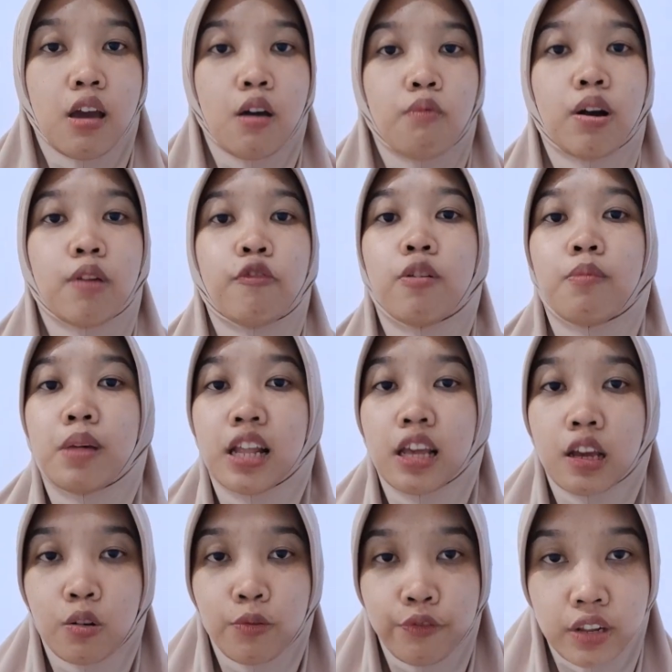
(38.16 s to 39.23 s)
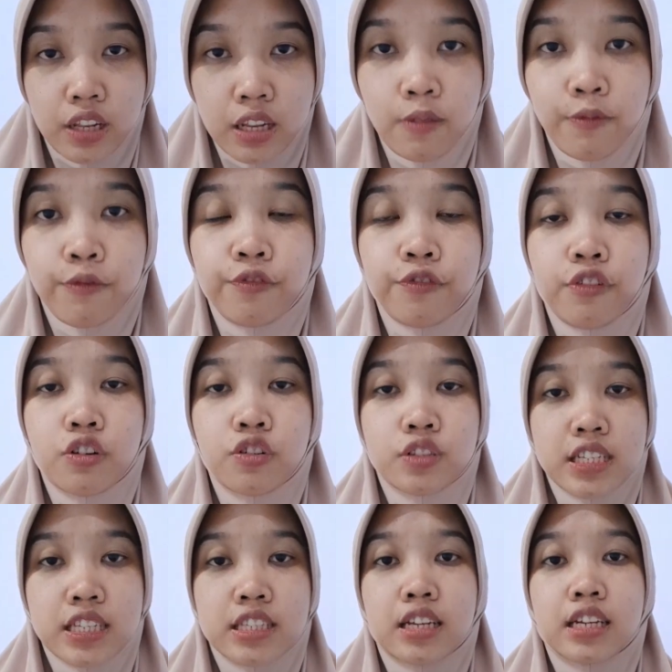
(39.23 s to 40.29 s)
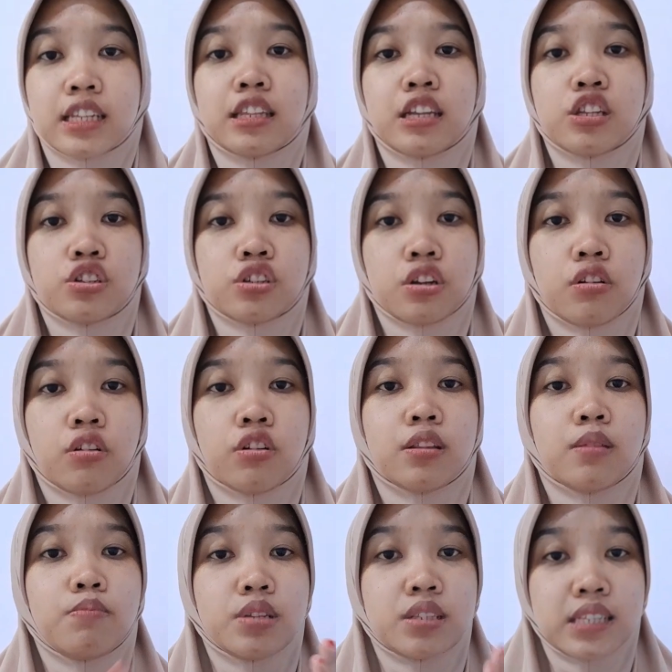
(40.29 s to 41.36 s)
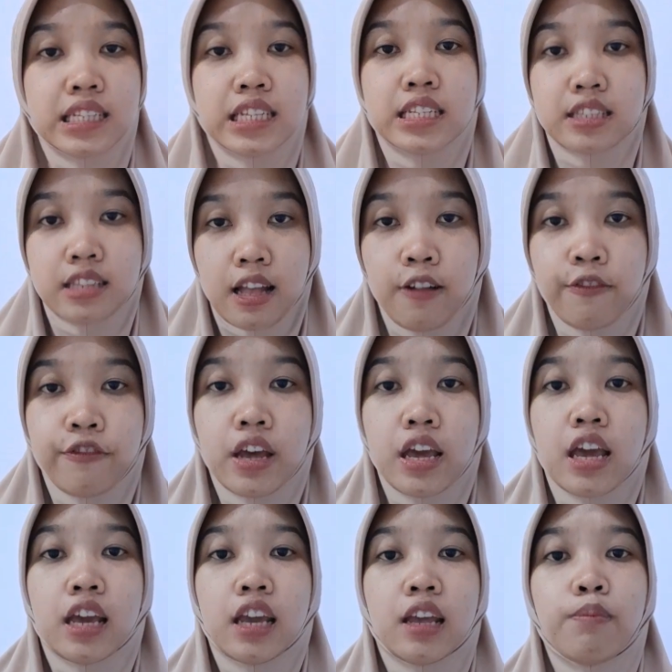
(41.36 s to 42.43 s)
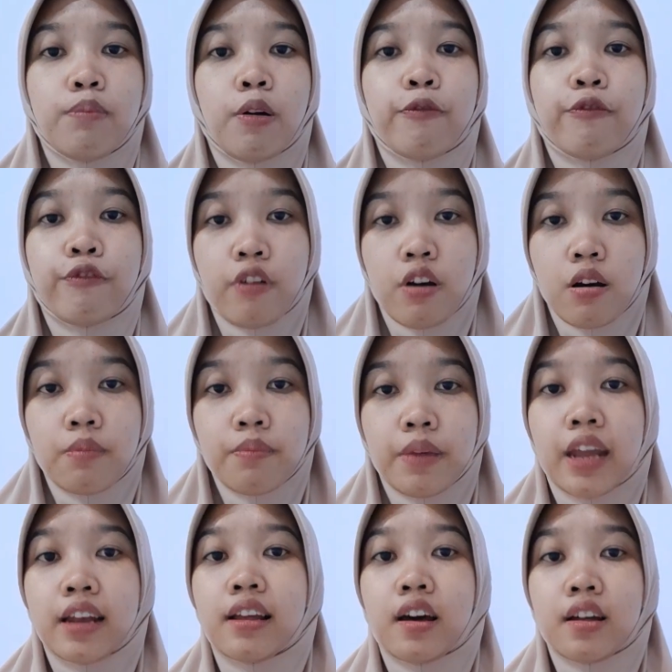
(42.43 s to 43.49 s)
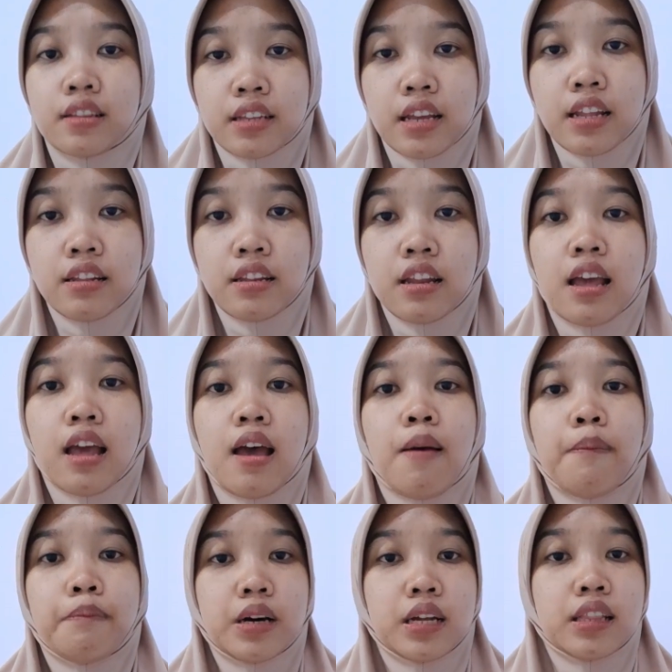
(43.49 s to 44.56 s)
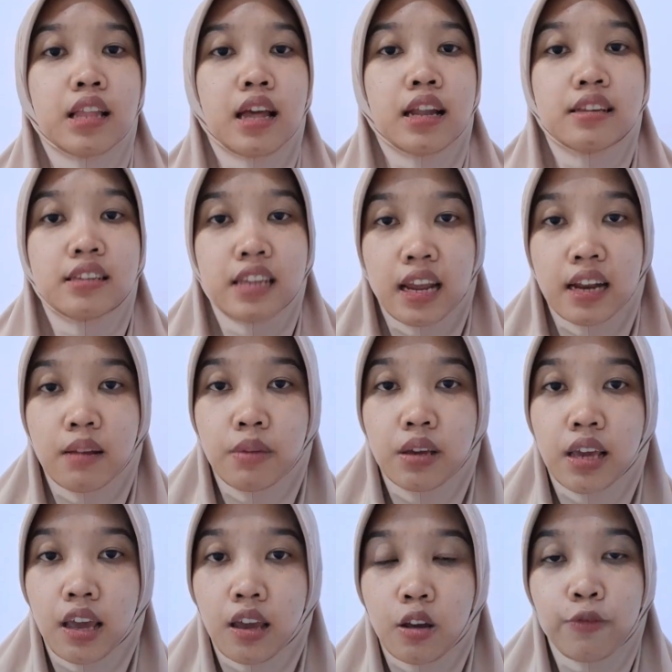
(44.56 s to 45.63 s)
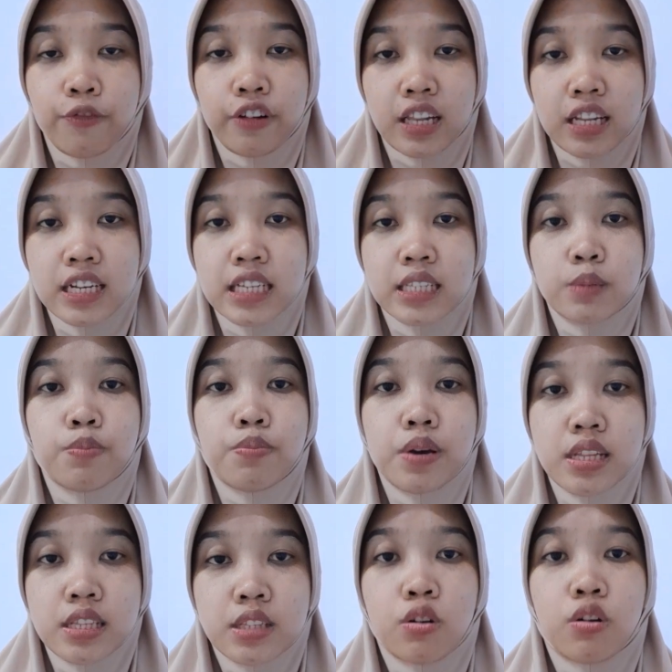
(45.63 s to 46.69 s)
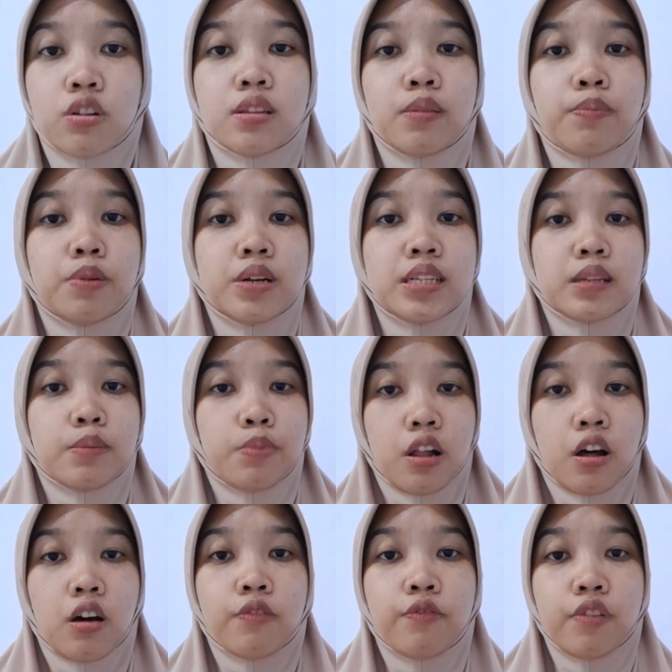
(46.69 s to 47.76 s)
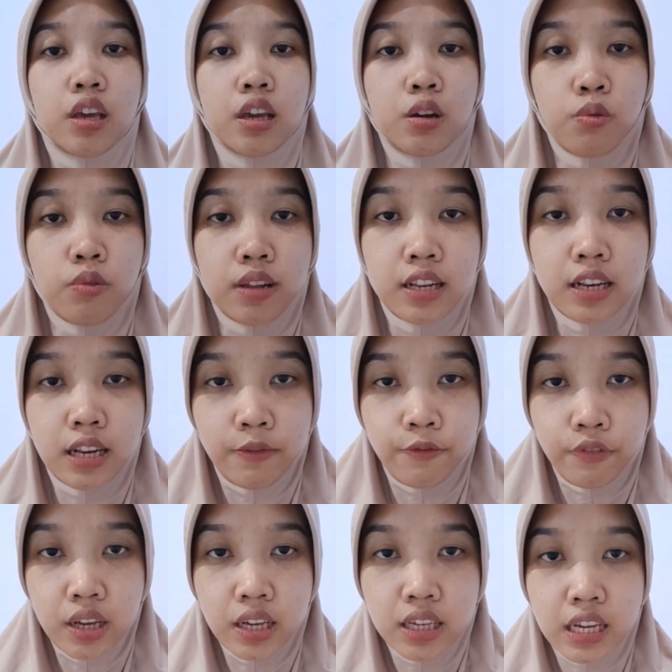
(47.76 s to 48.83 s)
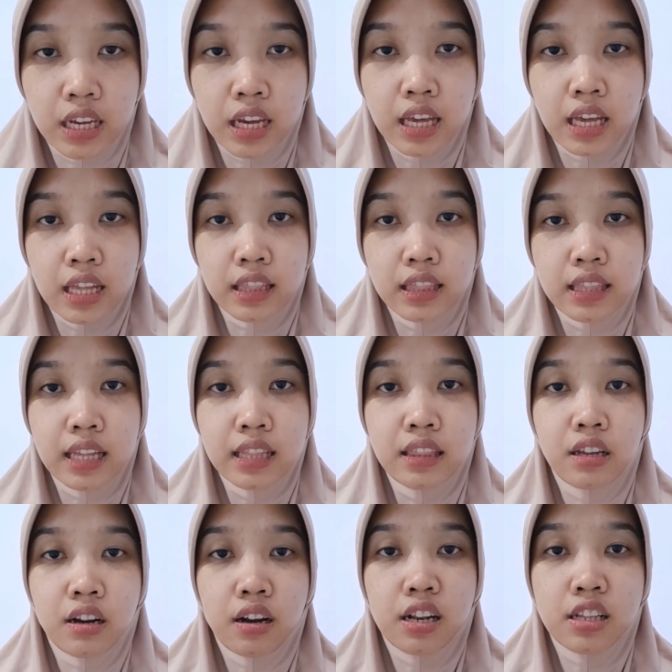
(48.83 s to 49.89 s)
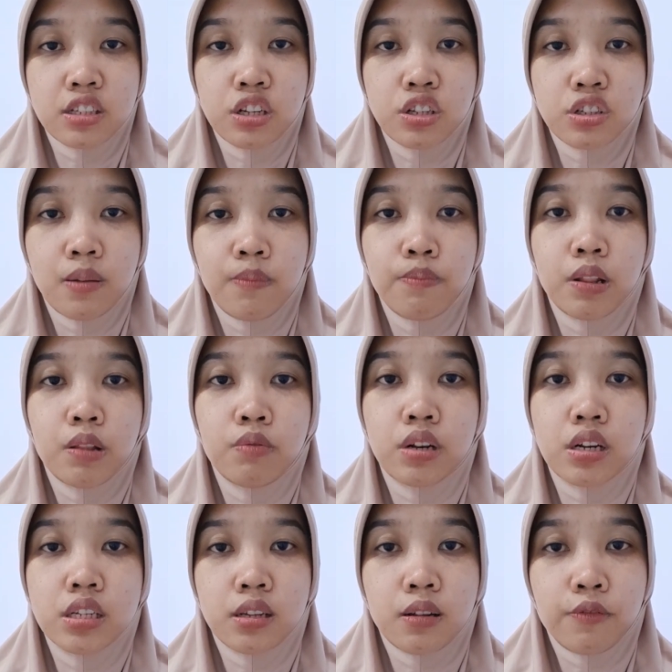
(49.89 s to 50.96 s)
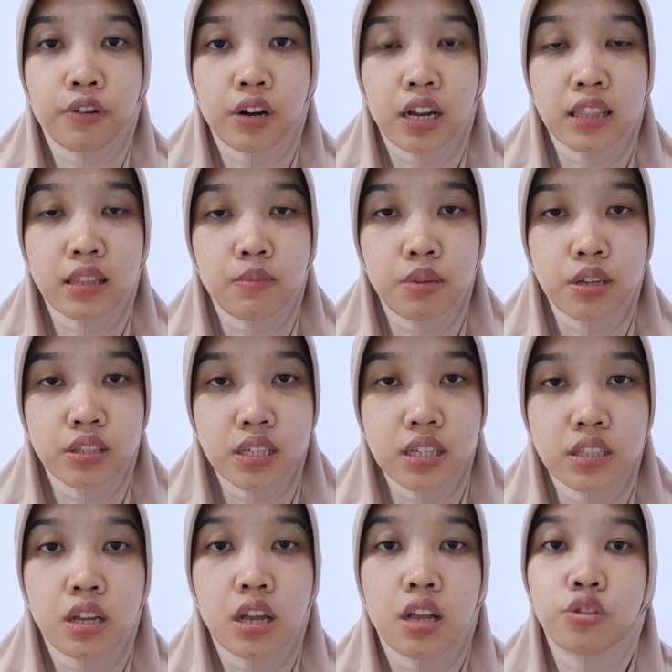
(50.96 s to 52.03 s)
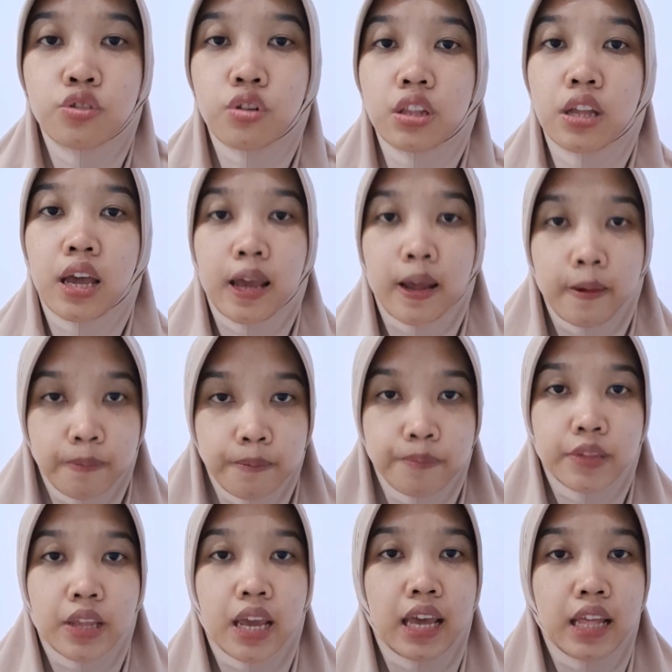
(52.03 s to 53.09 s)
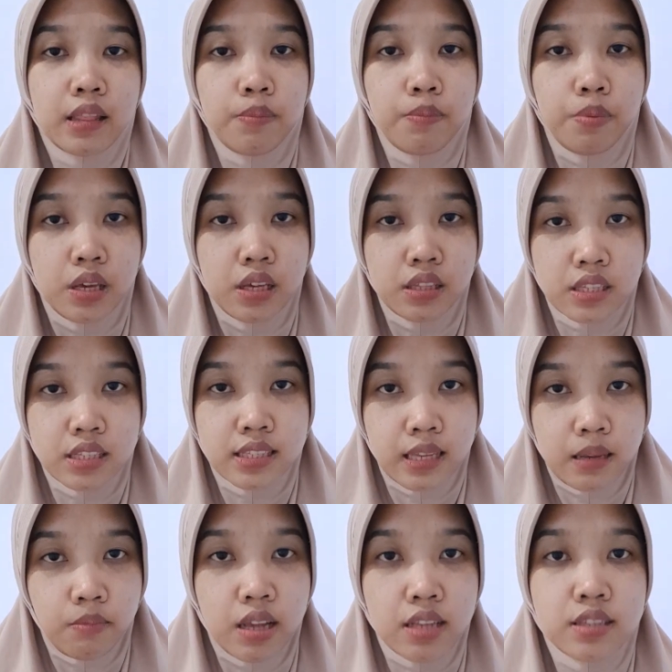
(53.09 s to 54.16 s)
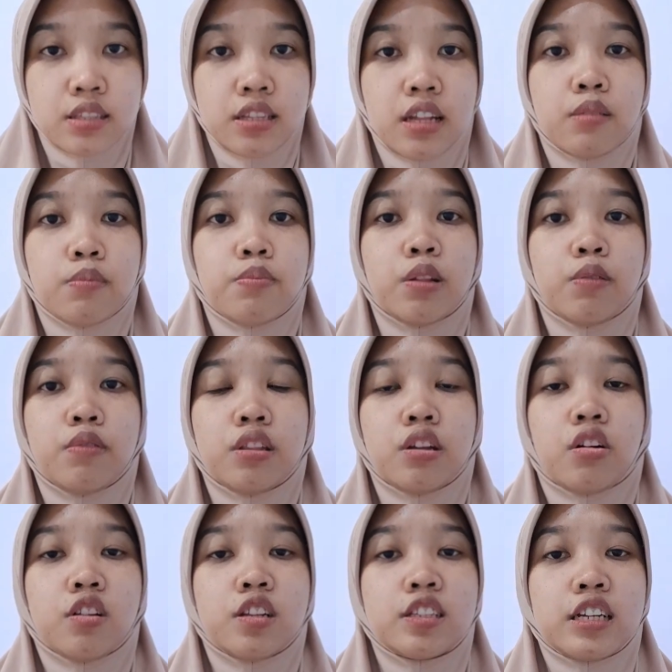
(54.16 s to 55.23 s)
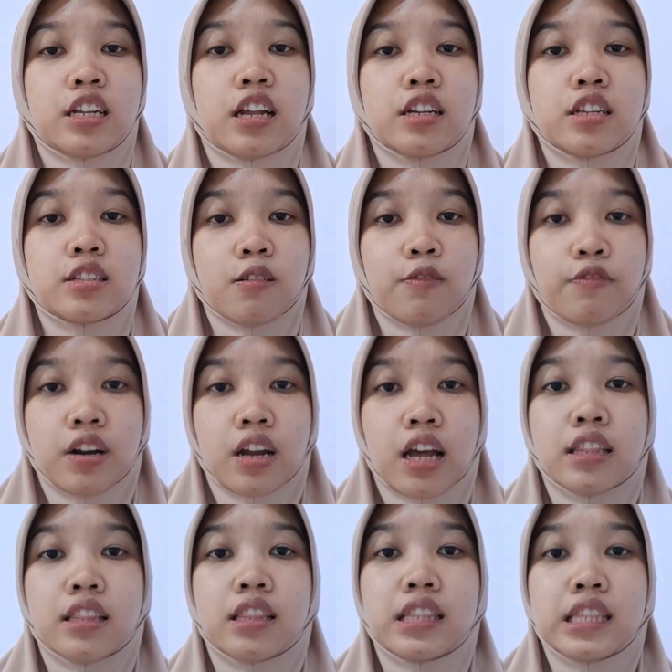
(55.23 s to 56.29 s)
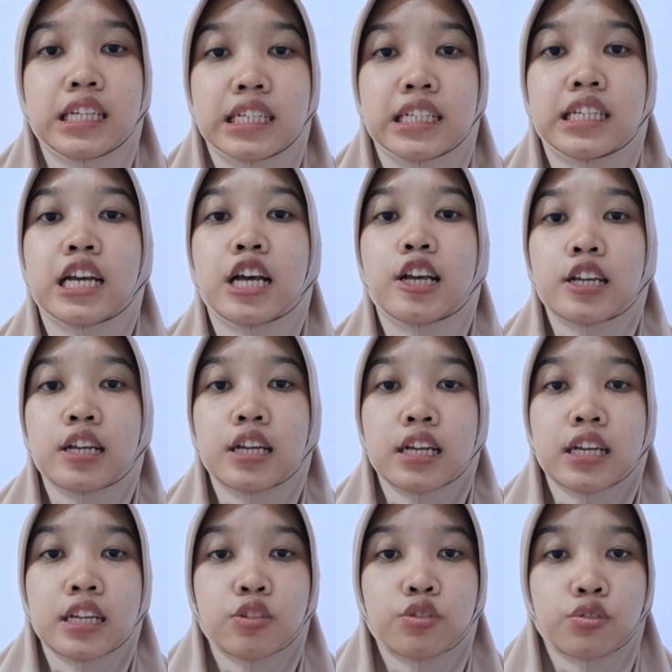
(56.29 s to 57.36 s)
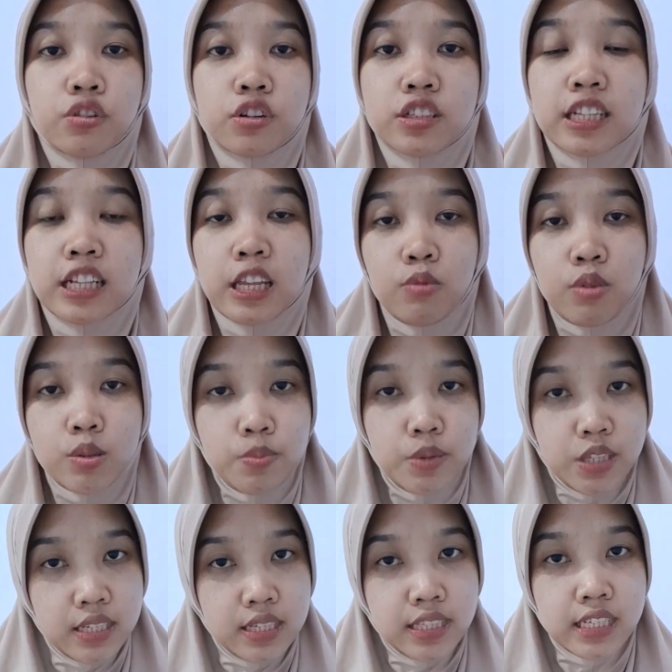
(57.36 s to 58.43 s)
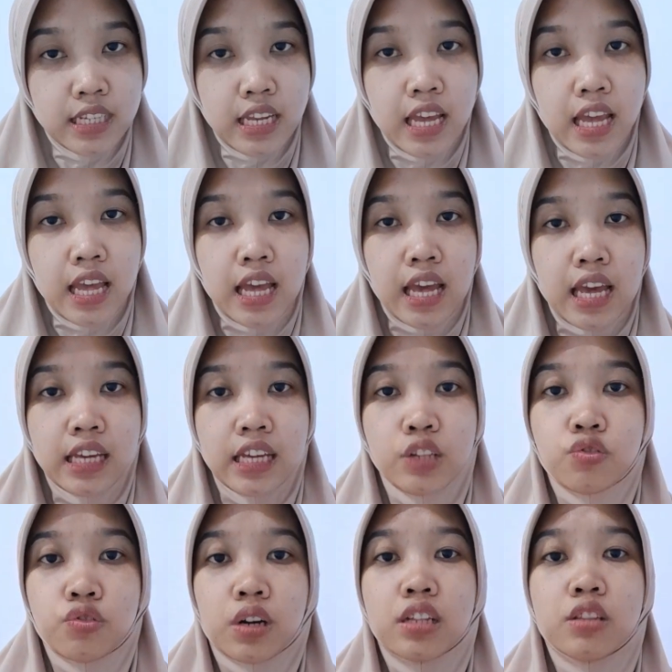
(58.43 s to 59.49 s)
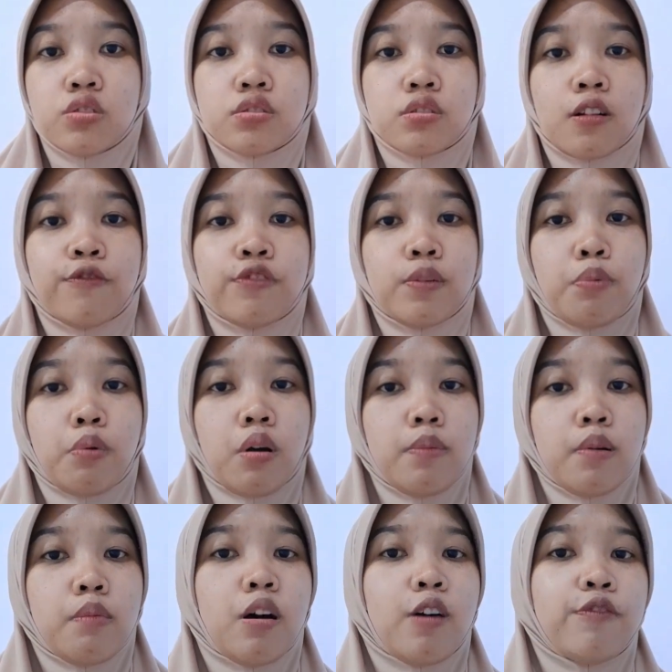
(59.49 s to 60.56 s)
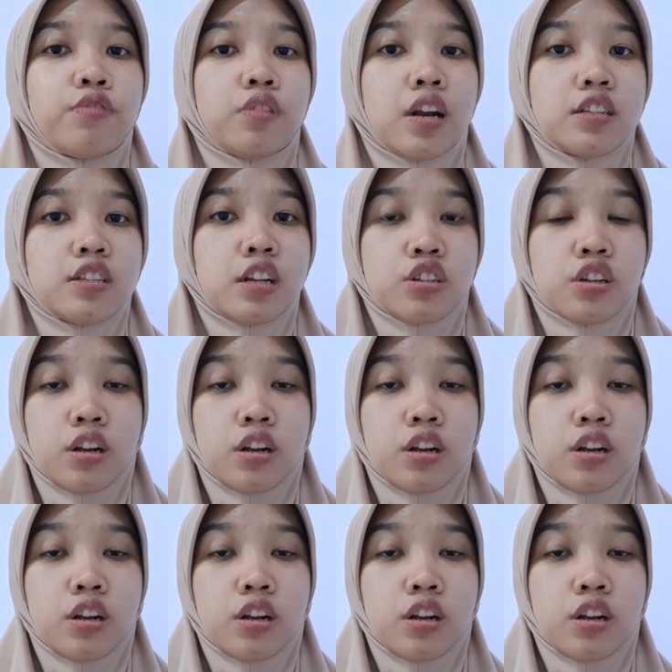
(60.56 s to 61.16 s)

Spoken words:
where formal equivalent focuses attention on the message itself in both form and content, but dynamic equivalent is based on the principle of equivalent effect, that the relationship between receiver and the message should aim at being the same as that between the original receiver and the source language message. In trying to solve the problem of translation